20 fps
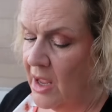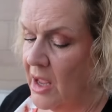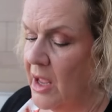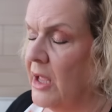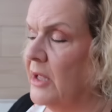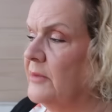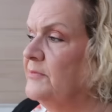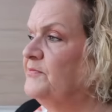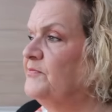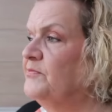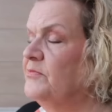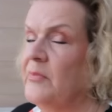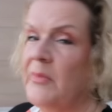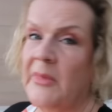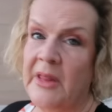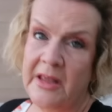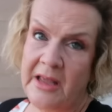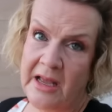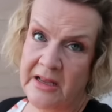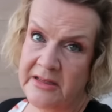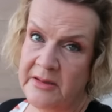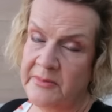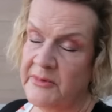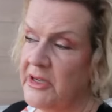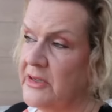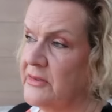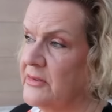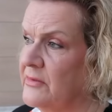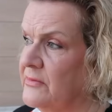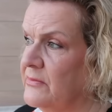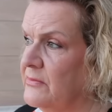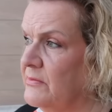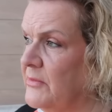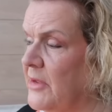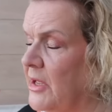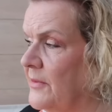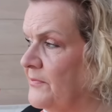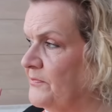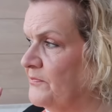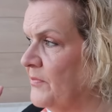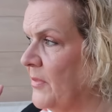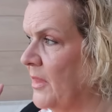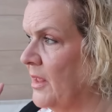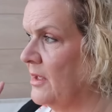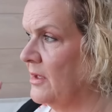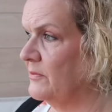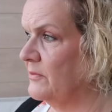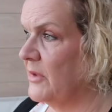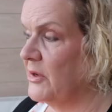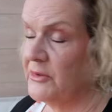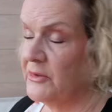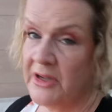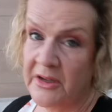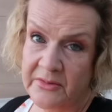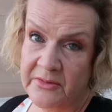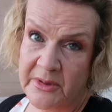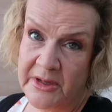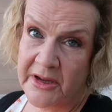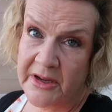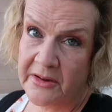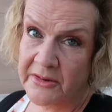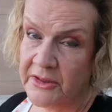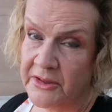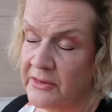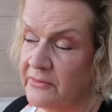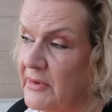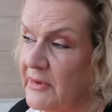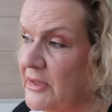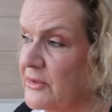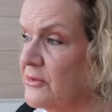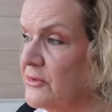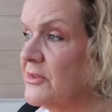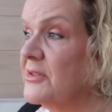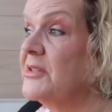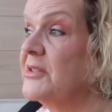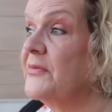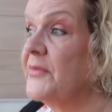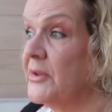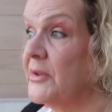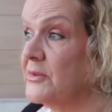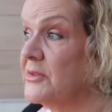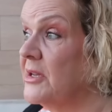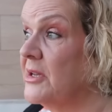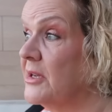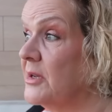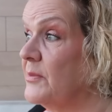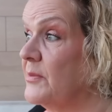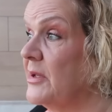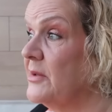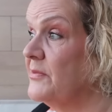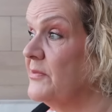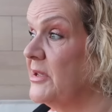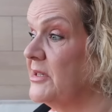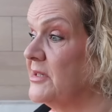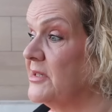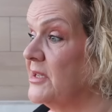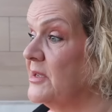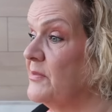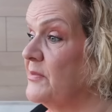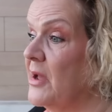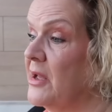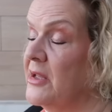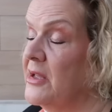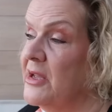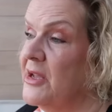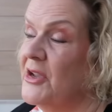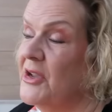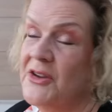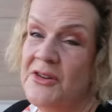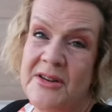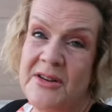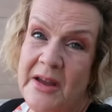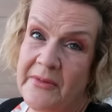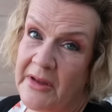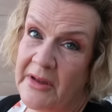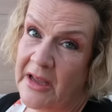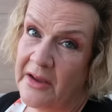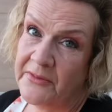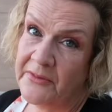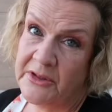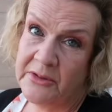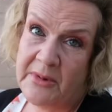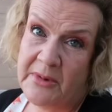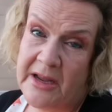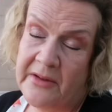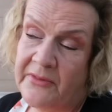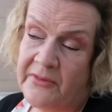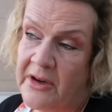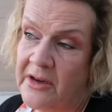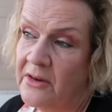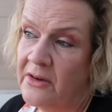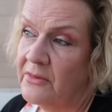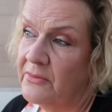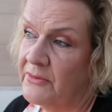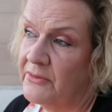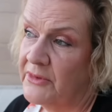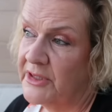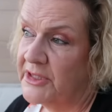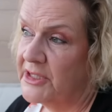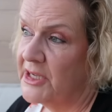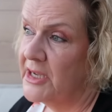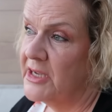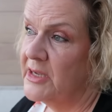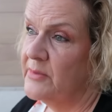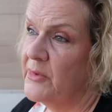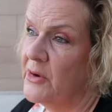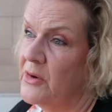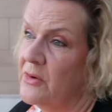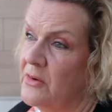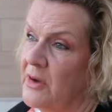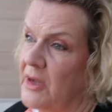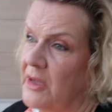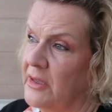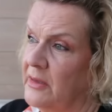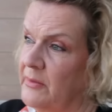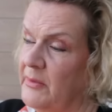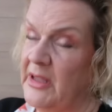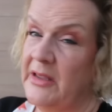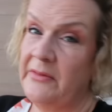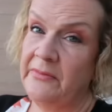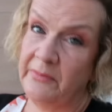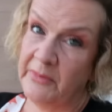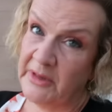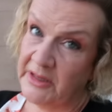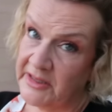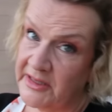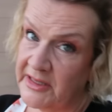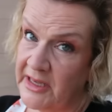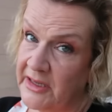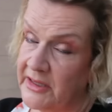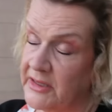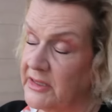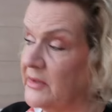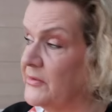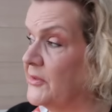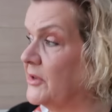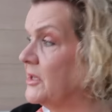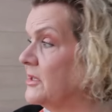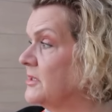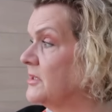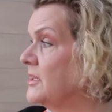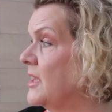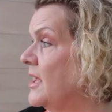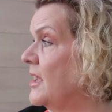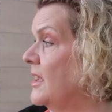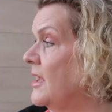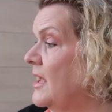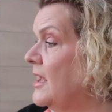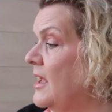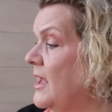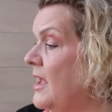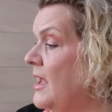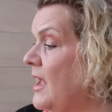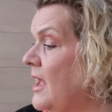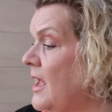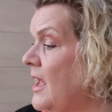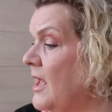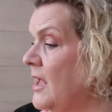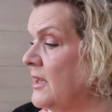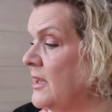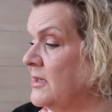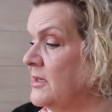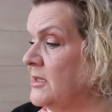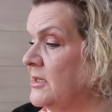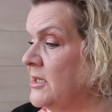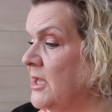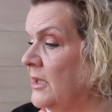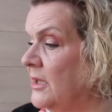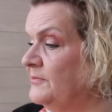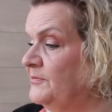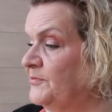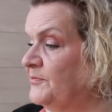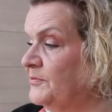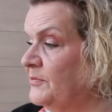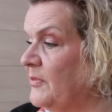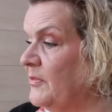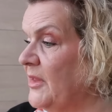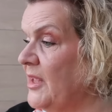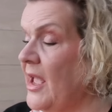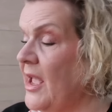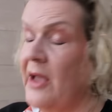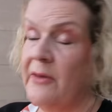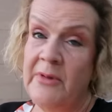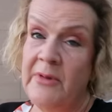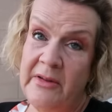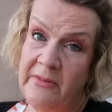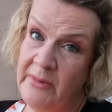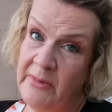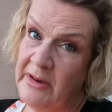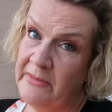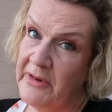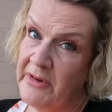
Um, yeah, sometimes at um, meal times when you go into the restaurants it feels a little bit busy, but you never have to wait very long for a table, um, even with six of us. And um, yeah, we're, we're